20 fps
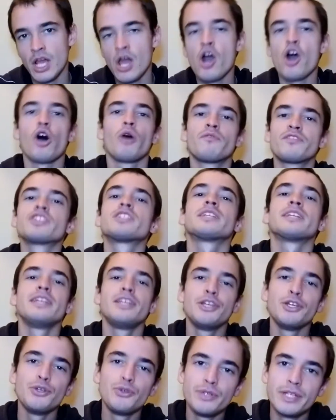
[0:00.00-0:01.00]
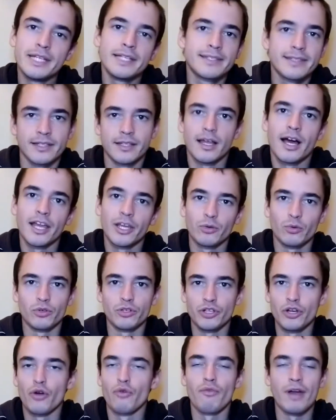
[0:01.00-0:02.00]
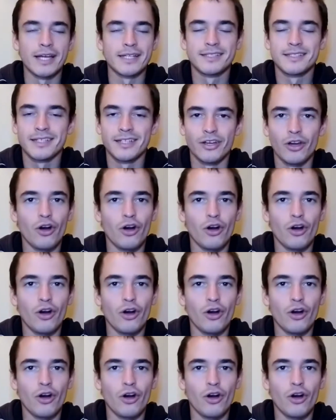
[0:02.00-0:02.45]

Obviously, you need to like what you're writing,